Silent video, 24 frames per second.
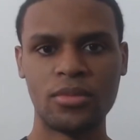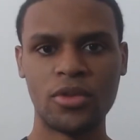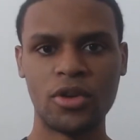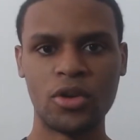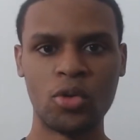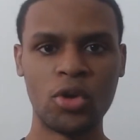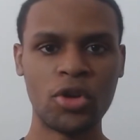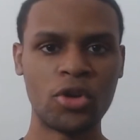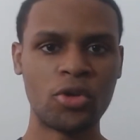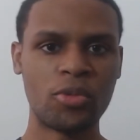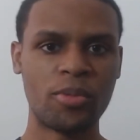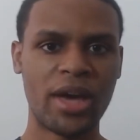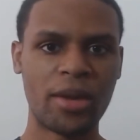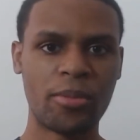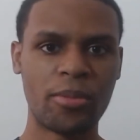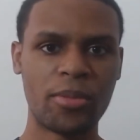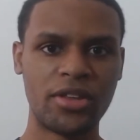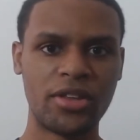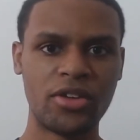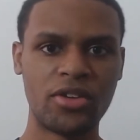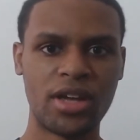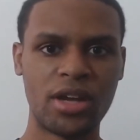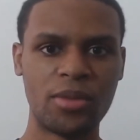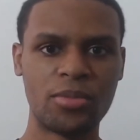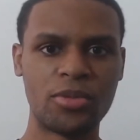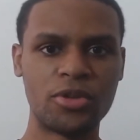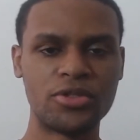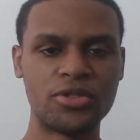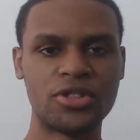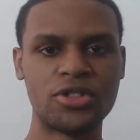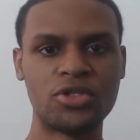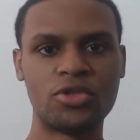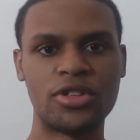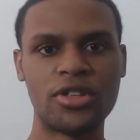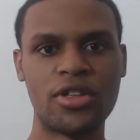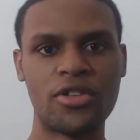Welcome back, my dear
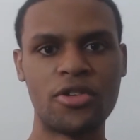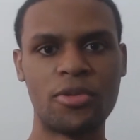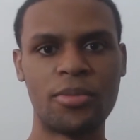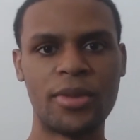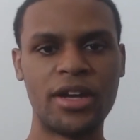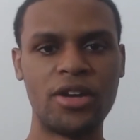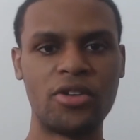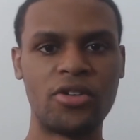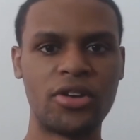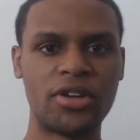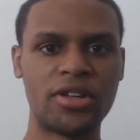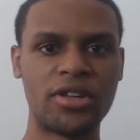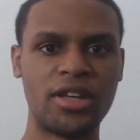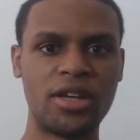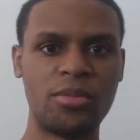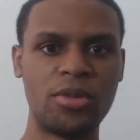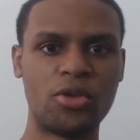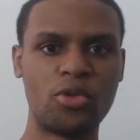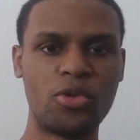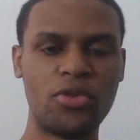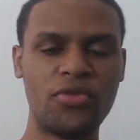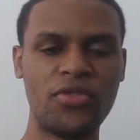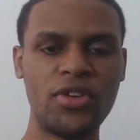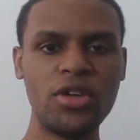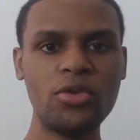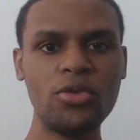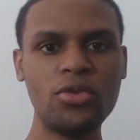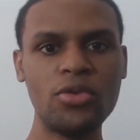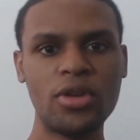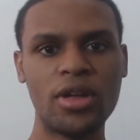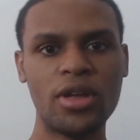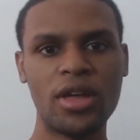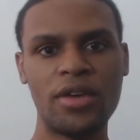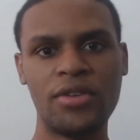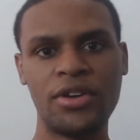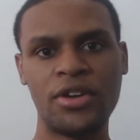lipos, to another My Hero Academia
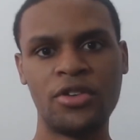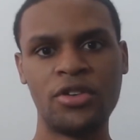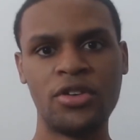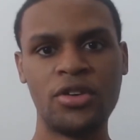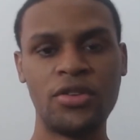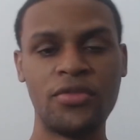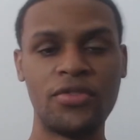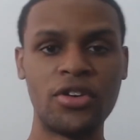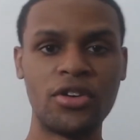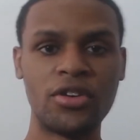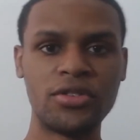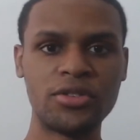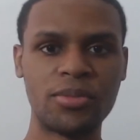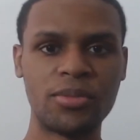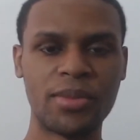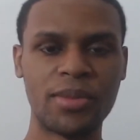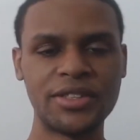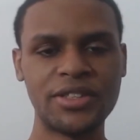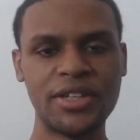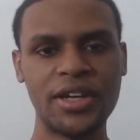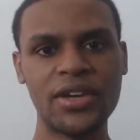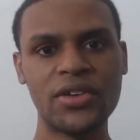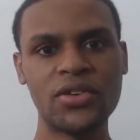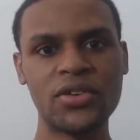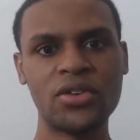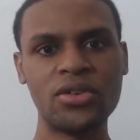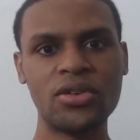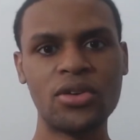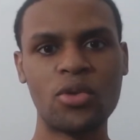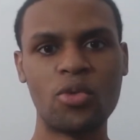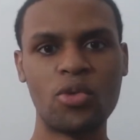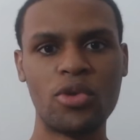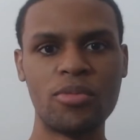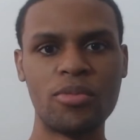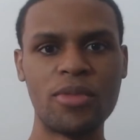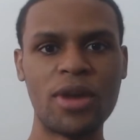review. If you're new here to my channel,
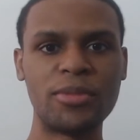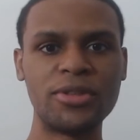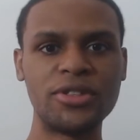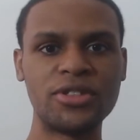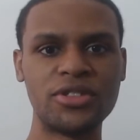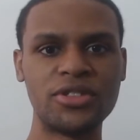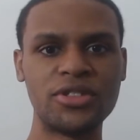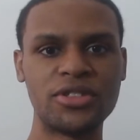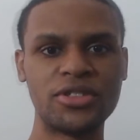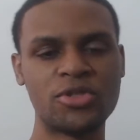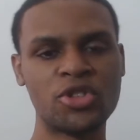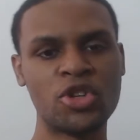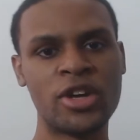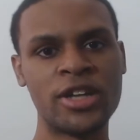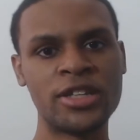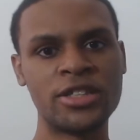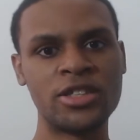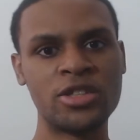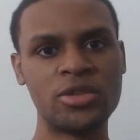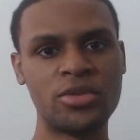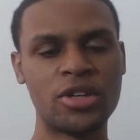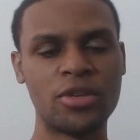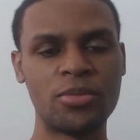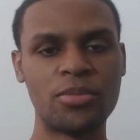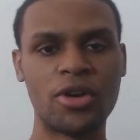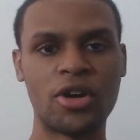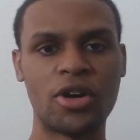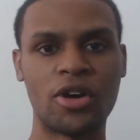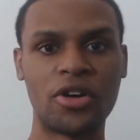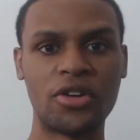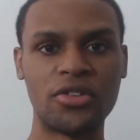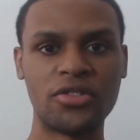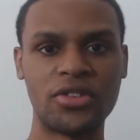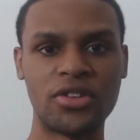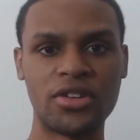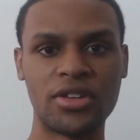remember to subscribe to become
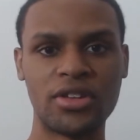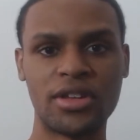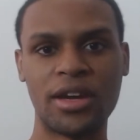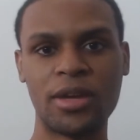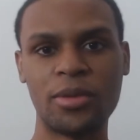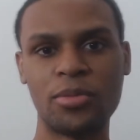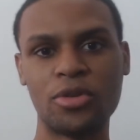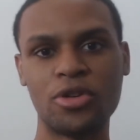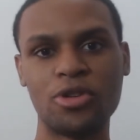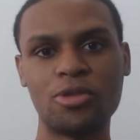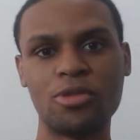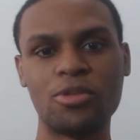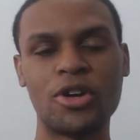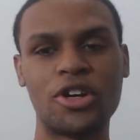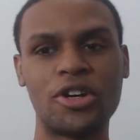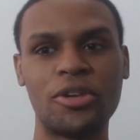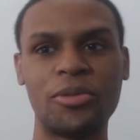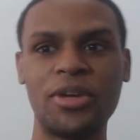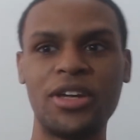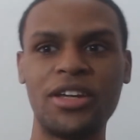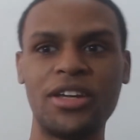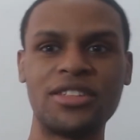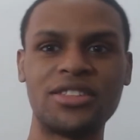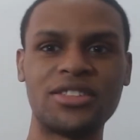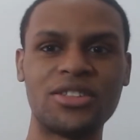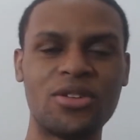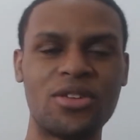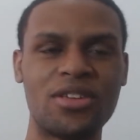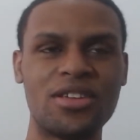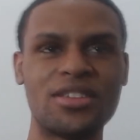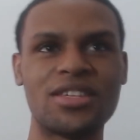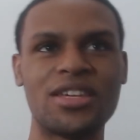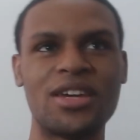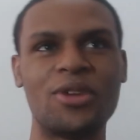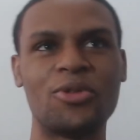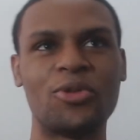part of the lipo army. So
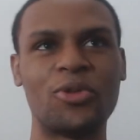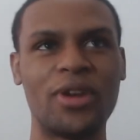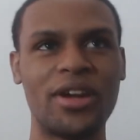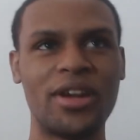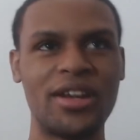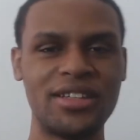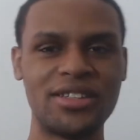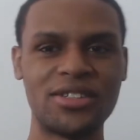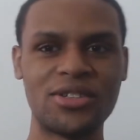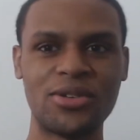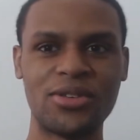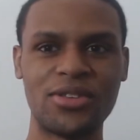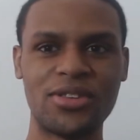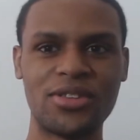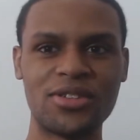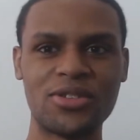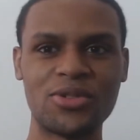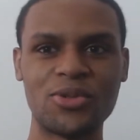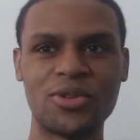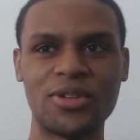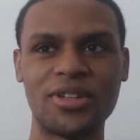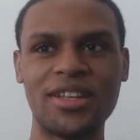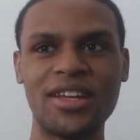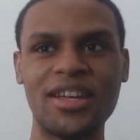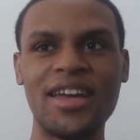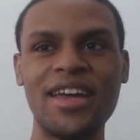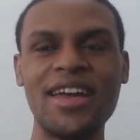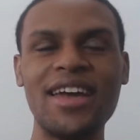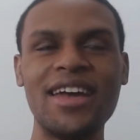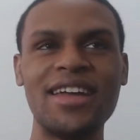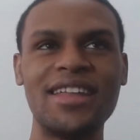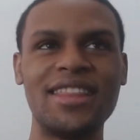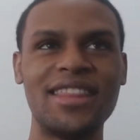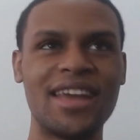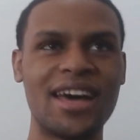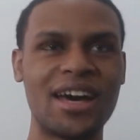let's get right into this one.
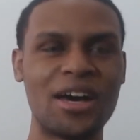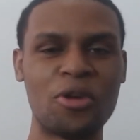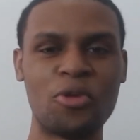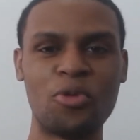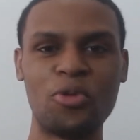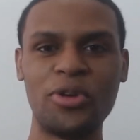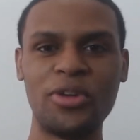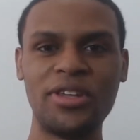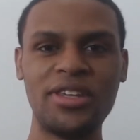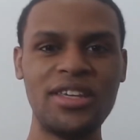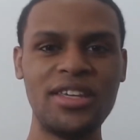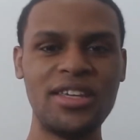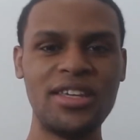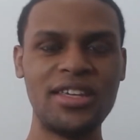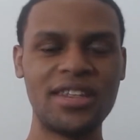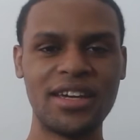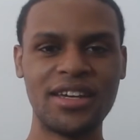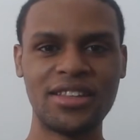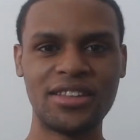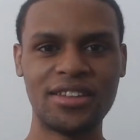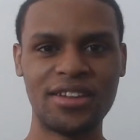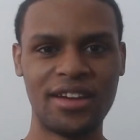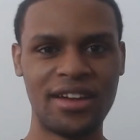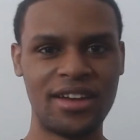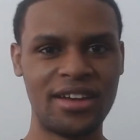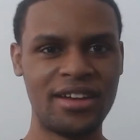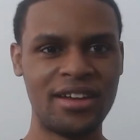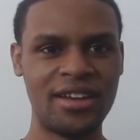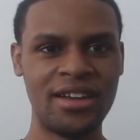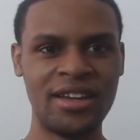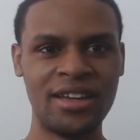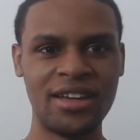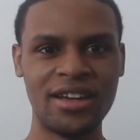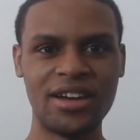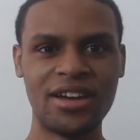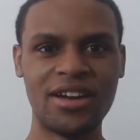Now, I really like the
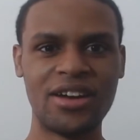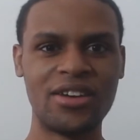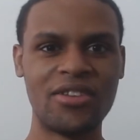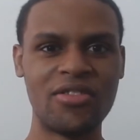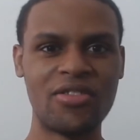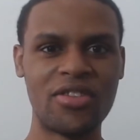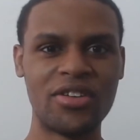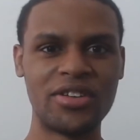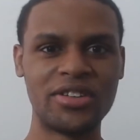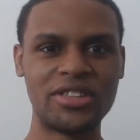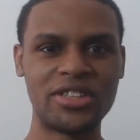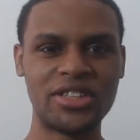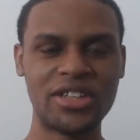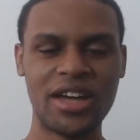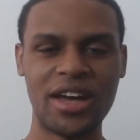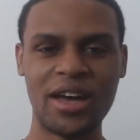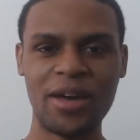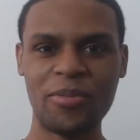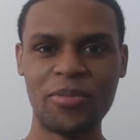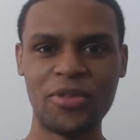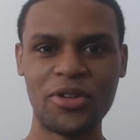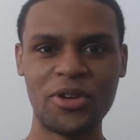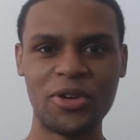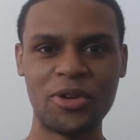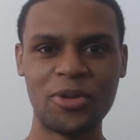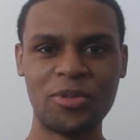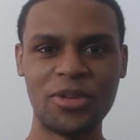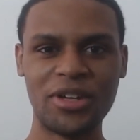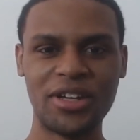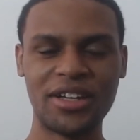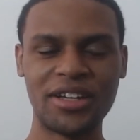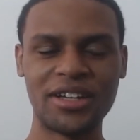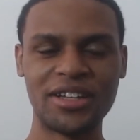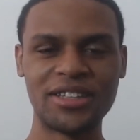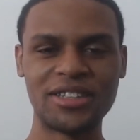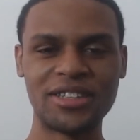ending of the chapter
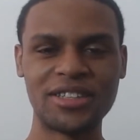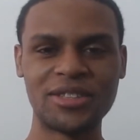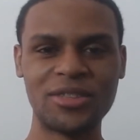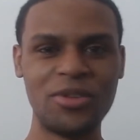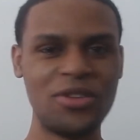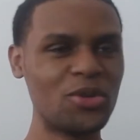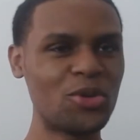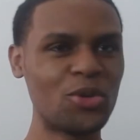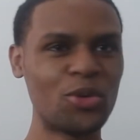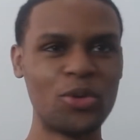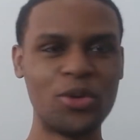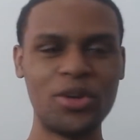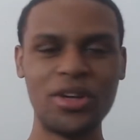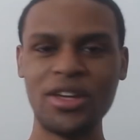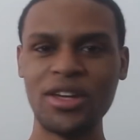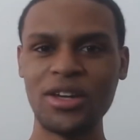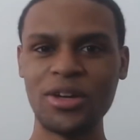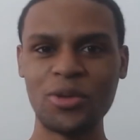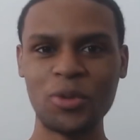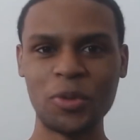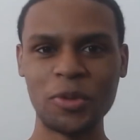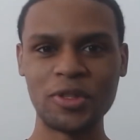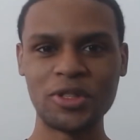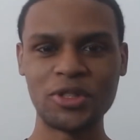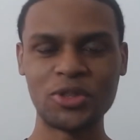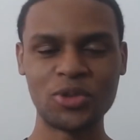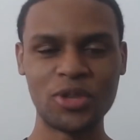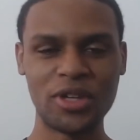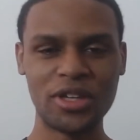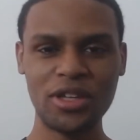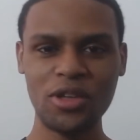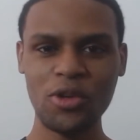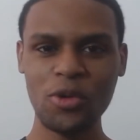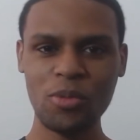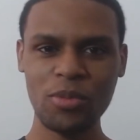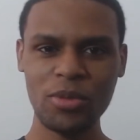because Midoriya was a
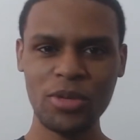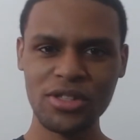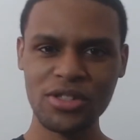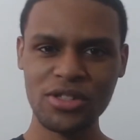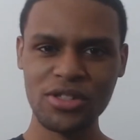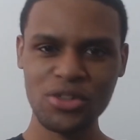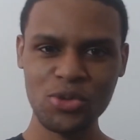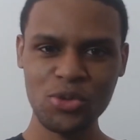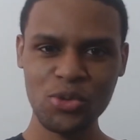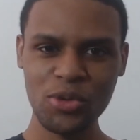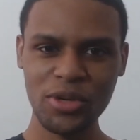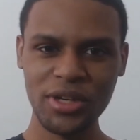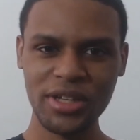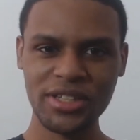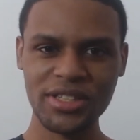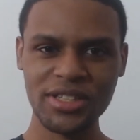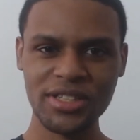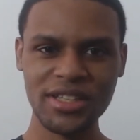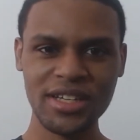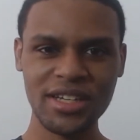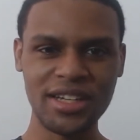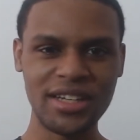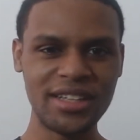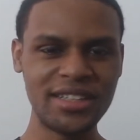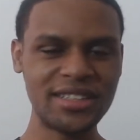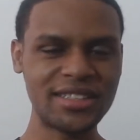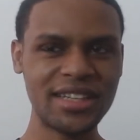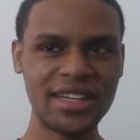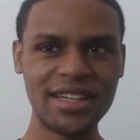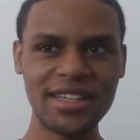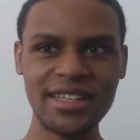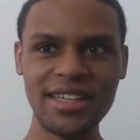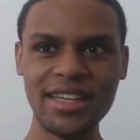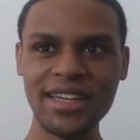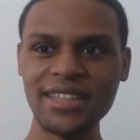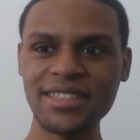little bit too excited. He's
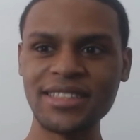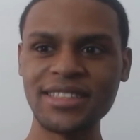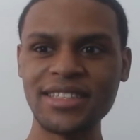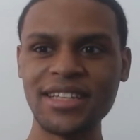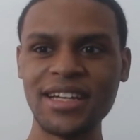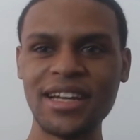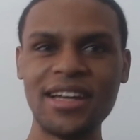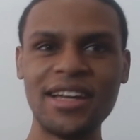like, yes,